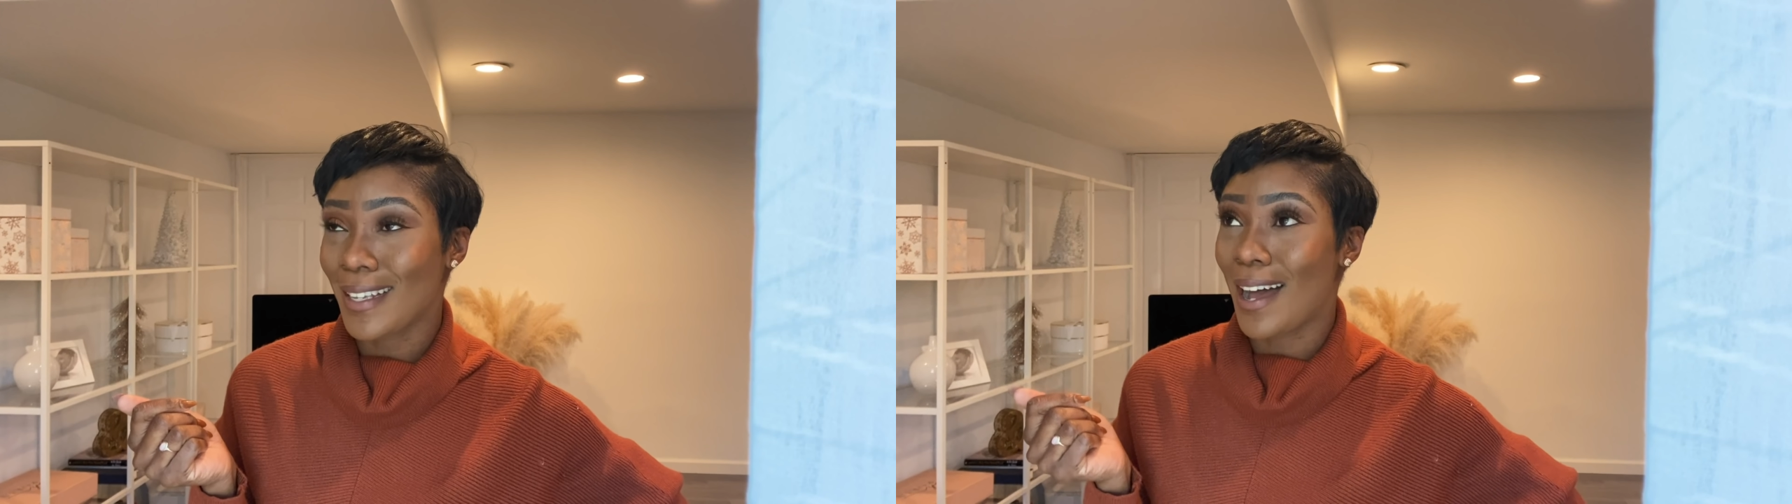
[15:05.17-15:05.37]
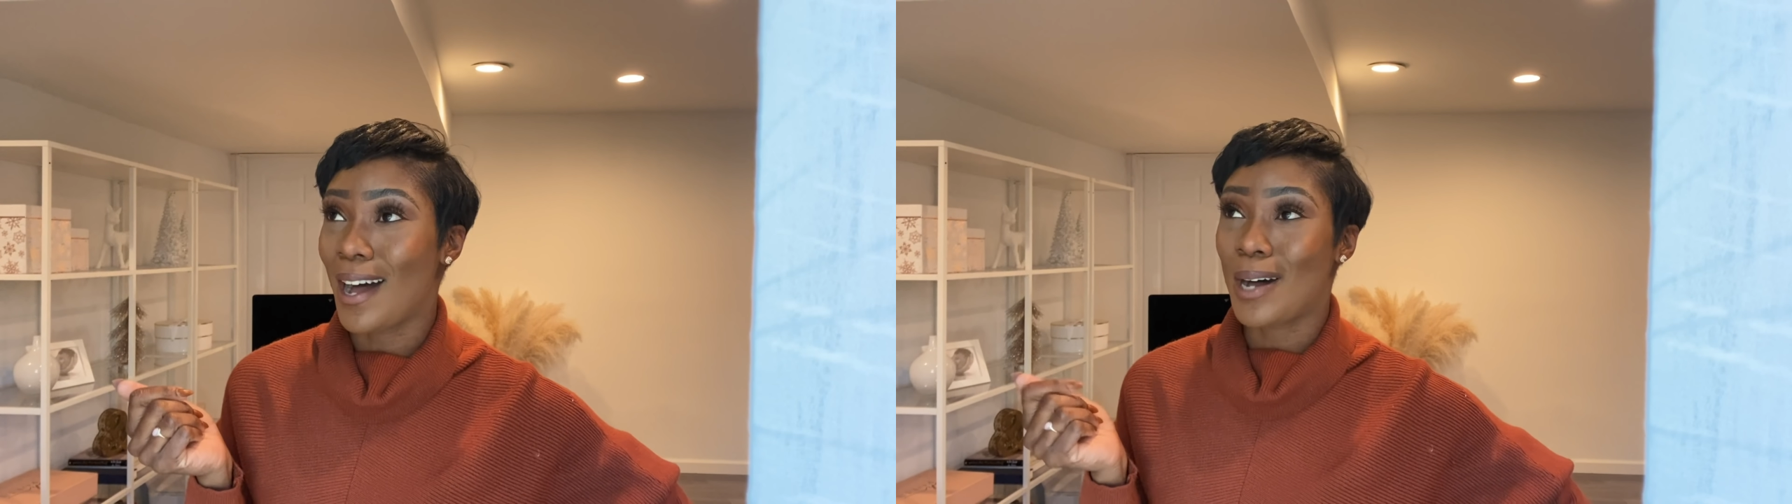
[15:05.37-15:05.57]

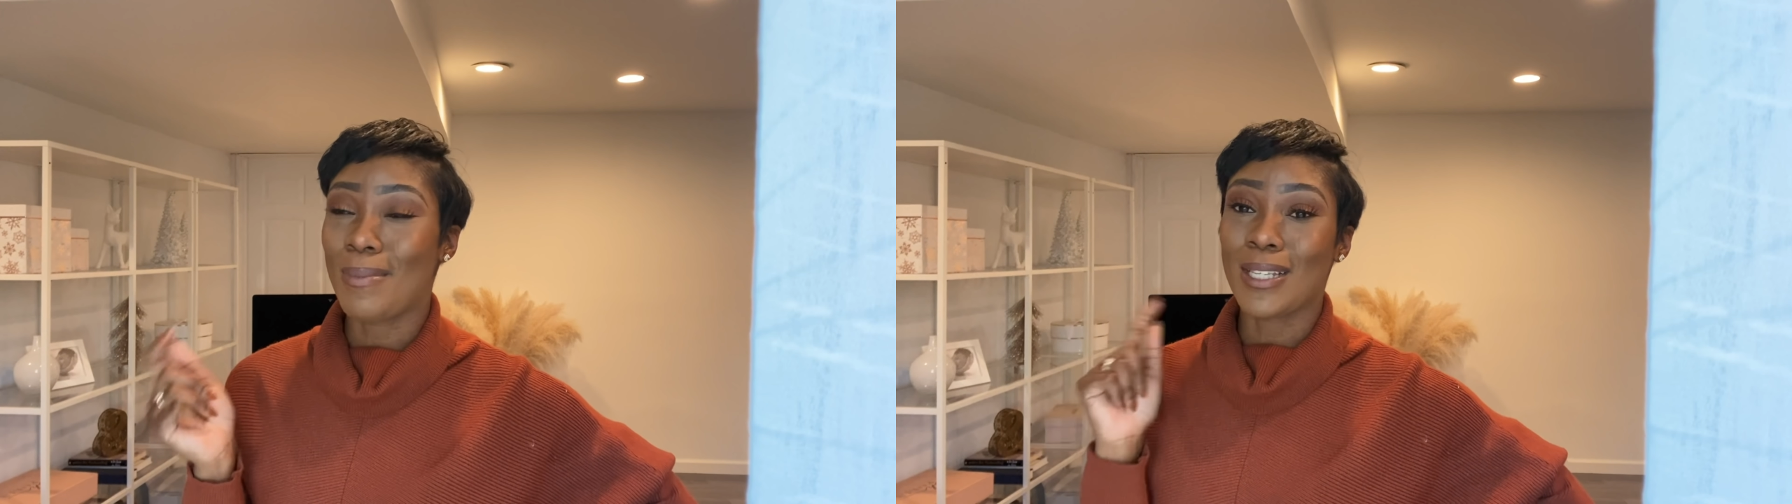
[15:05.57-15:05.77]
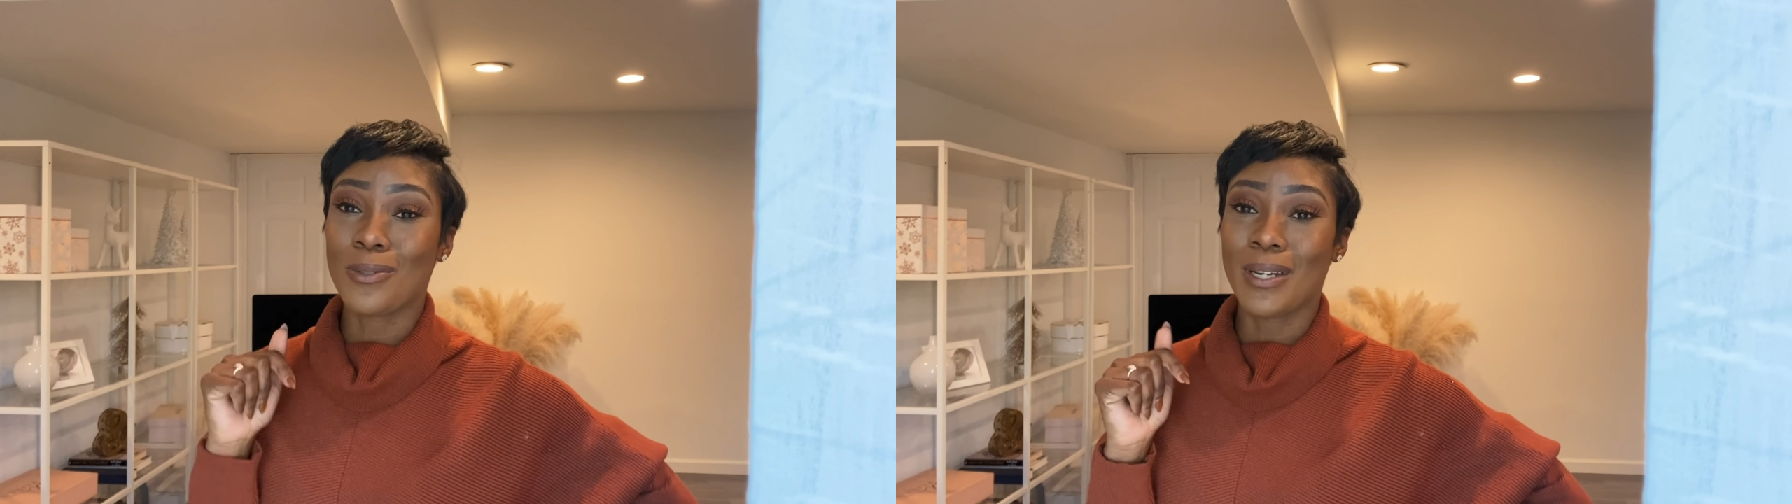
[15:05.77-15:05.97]
Um,
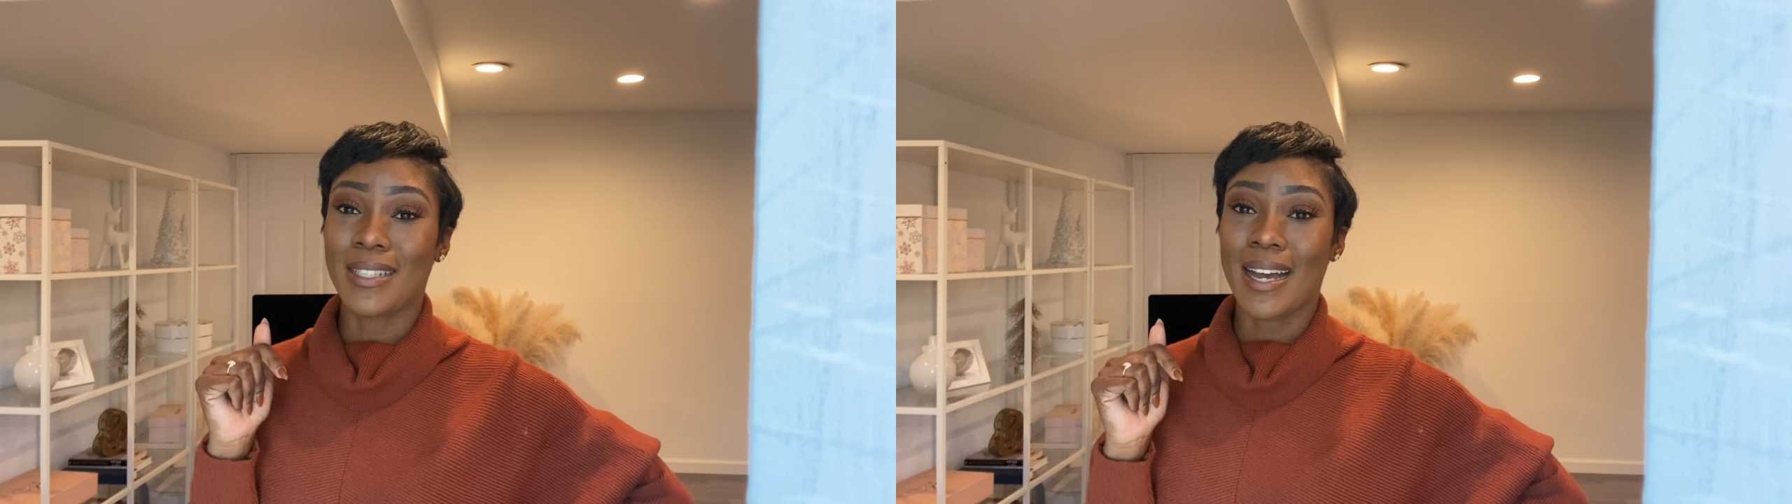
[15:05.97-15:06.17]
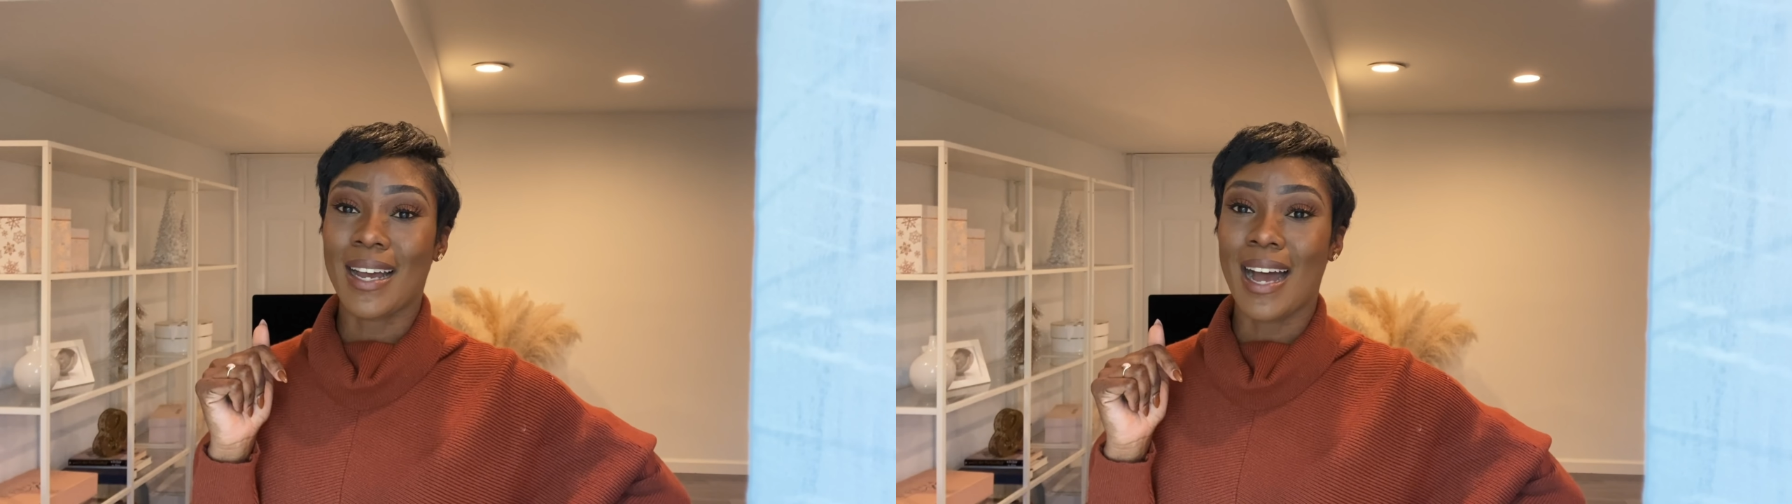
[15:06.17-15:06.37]
as soon as
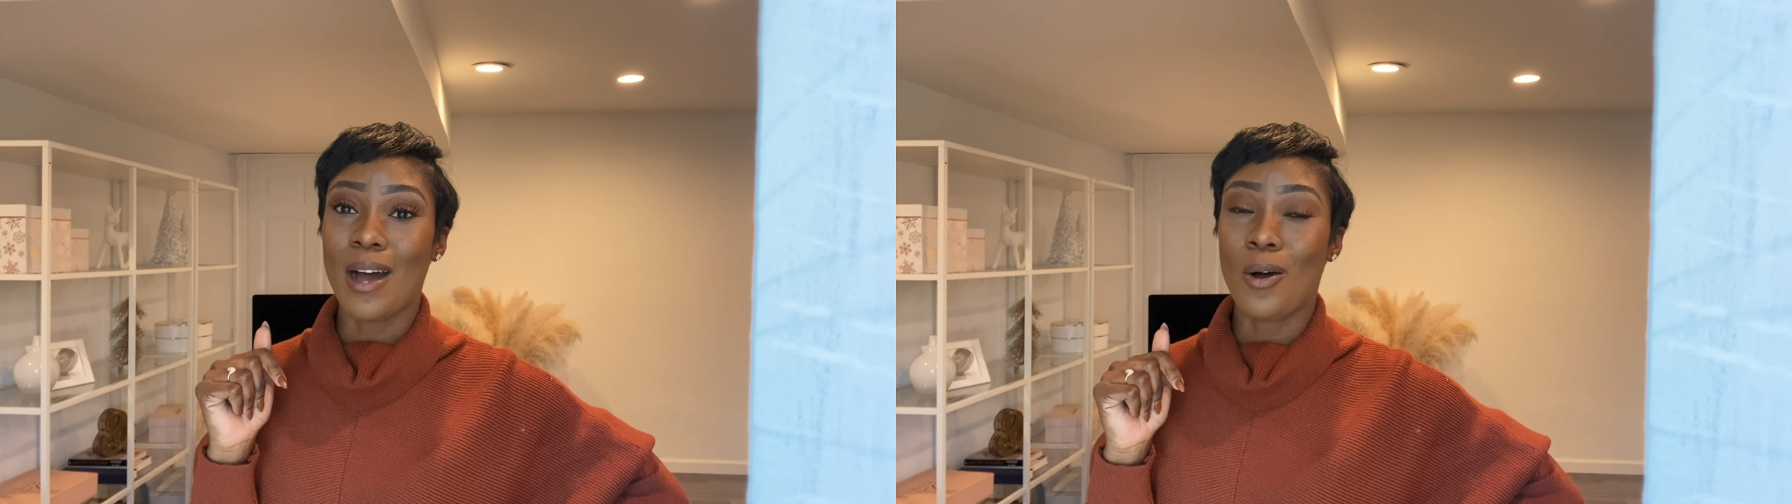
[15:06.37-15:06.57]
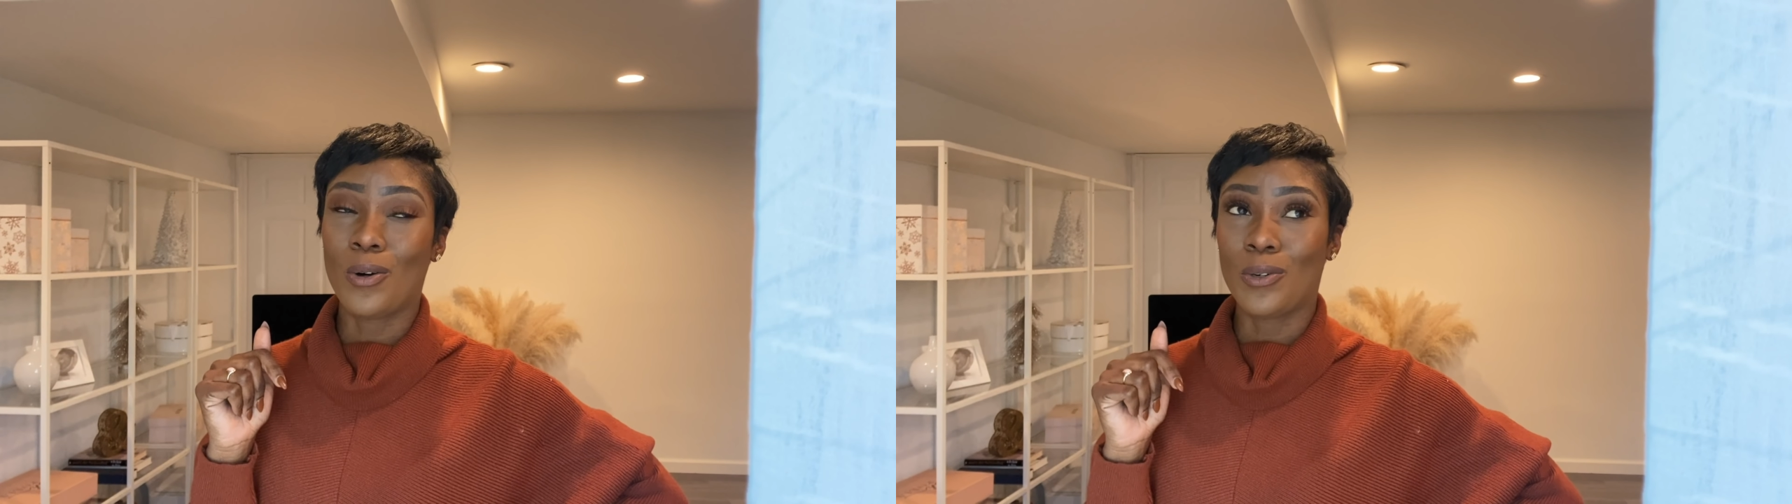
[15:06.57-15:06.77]
I got
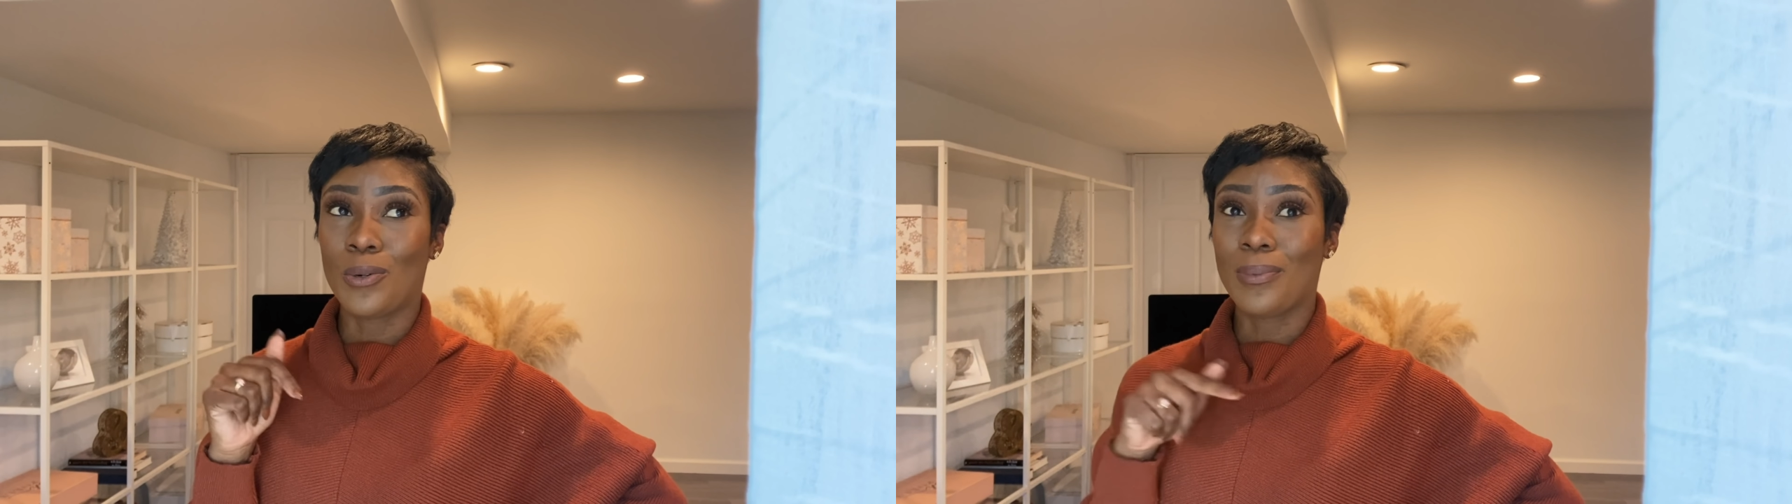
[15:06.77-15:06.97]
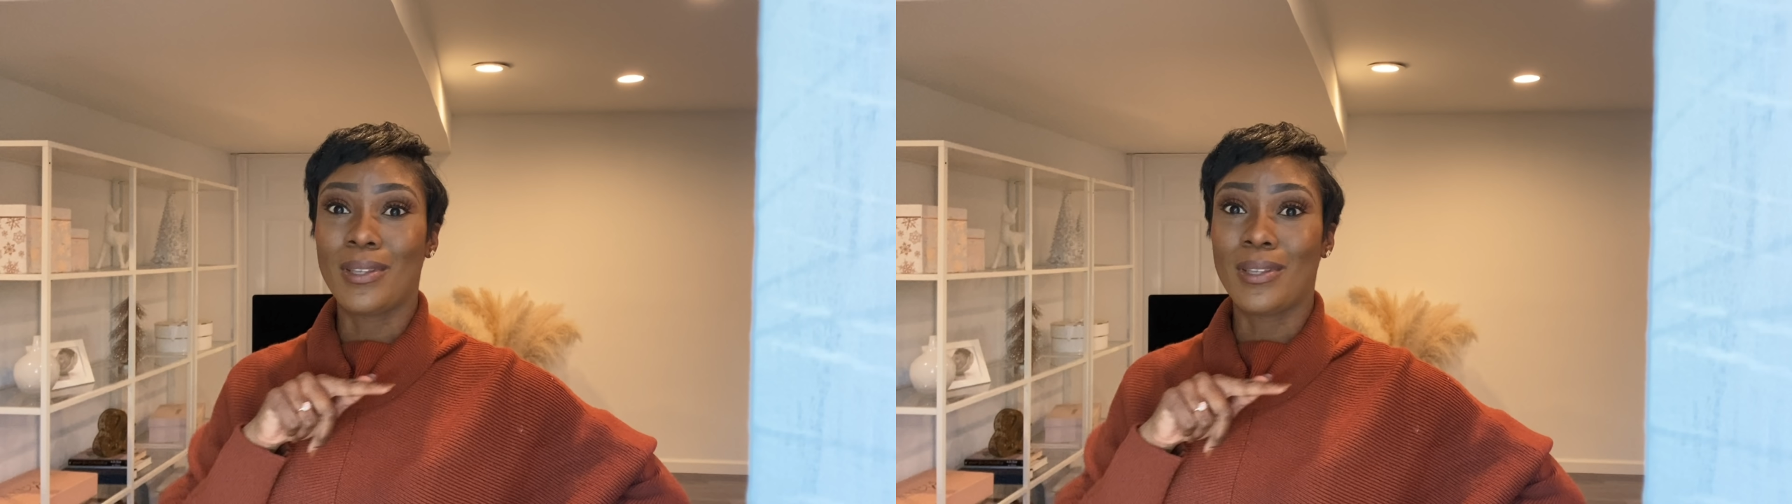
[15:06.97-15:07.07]
home,